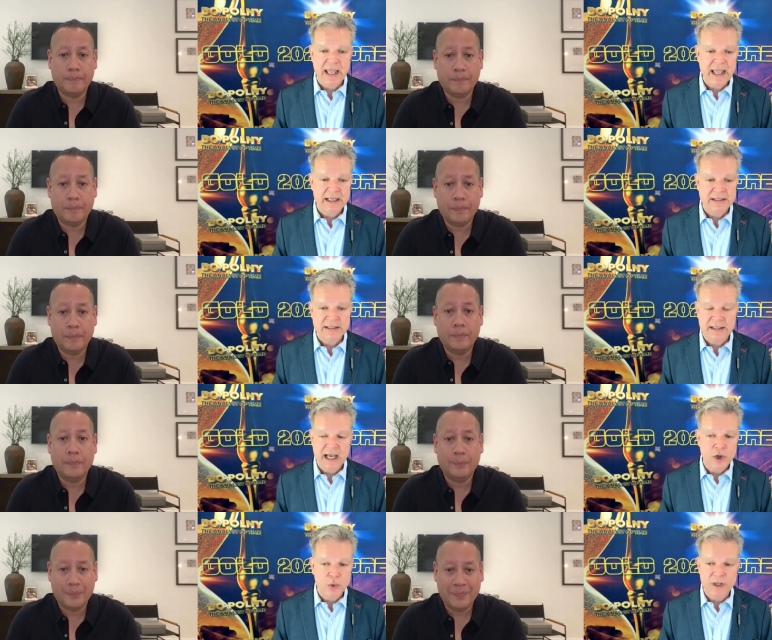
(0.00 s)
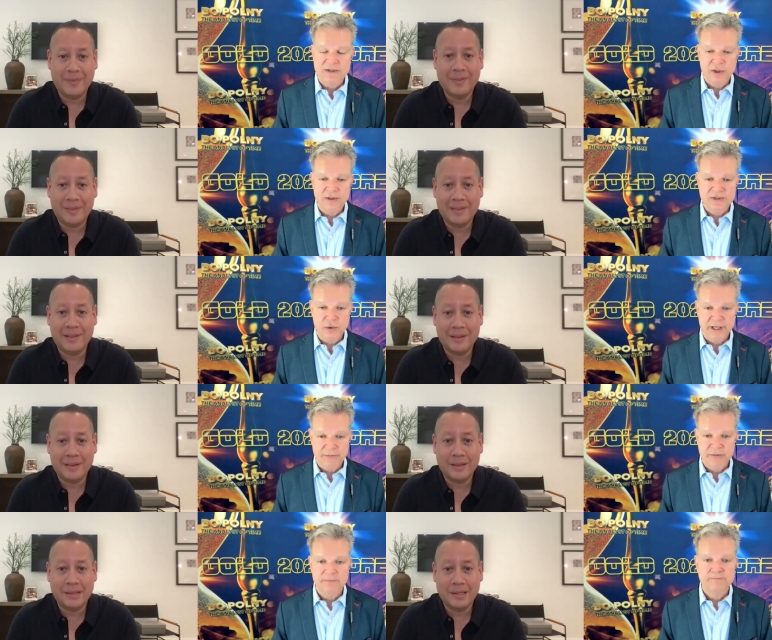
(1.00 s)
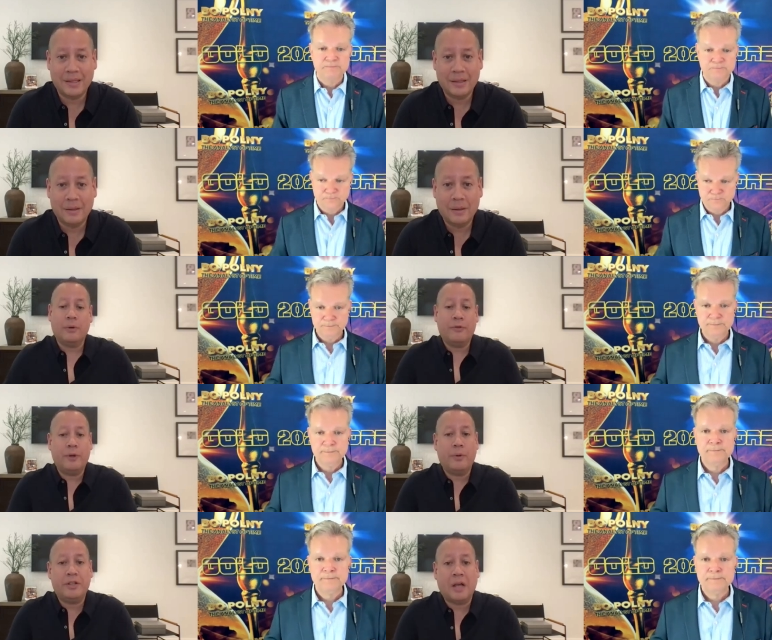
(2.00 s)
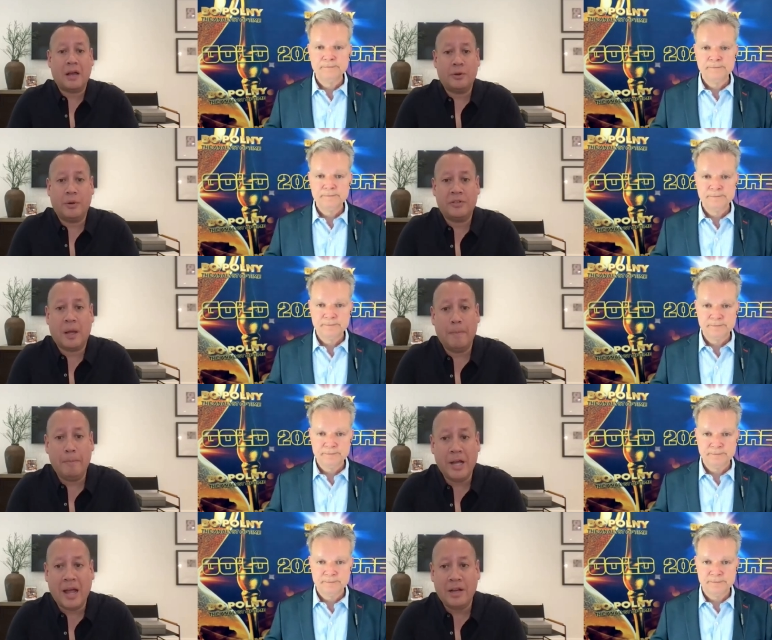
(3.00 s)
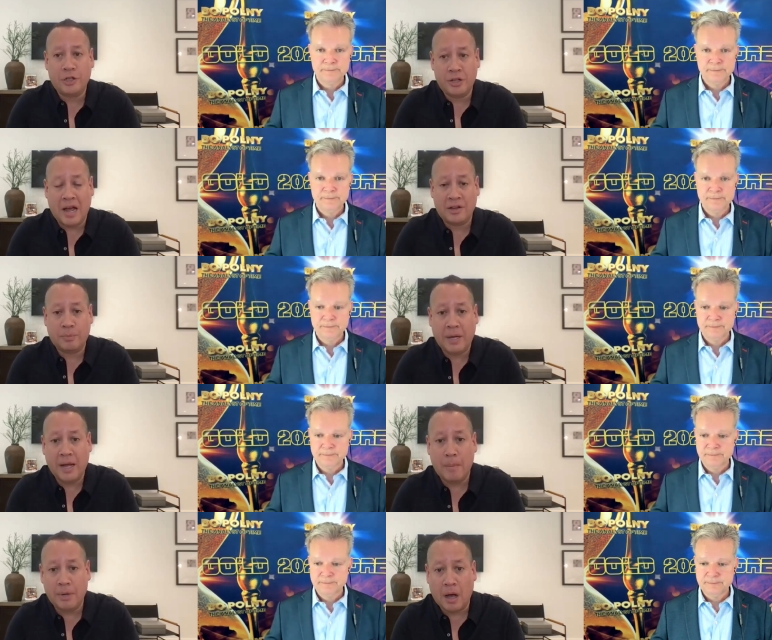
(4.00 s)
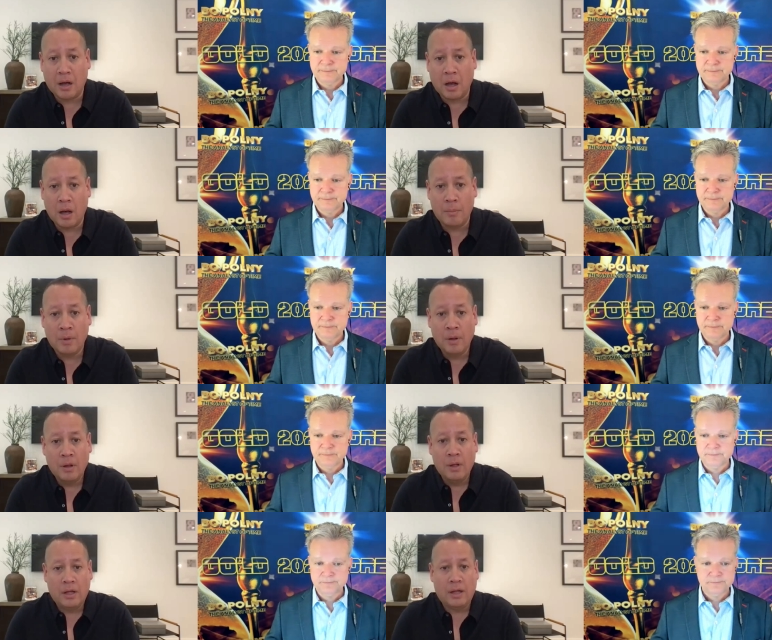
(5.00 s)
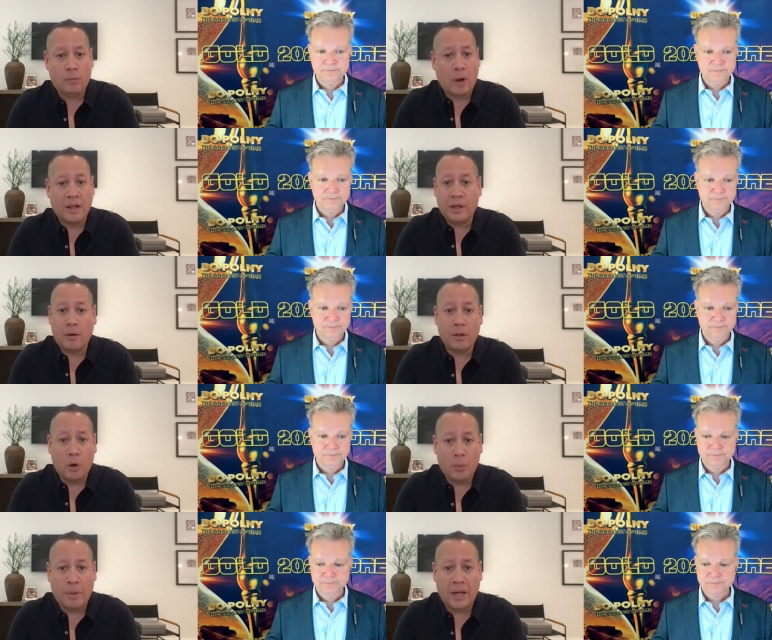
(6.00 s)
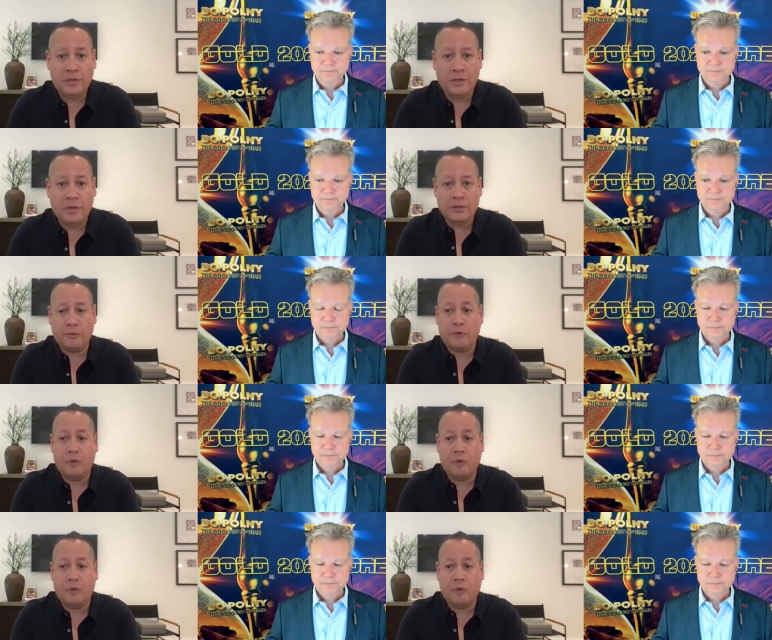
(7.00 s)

Speaker 1: that? And, and how quick does all this go down?
Speaker 2: So, if you reach out to us on bh pm.com, and right there on the homepage, there's a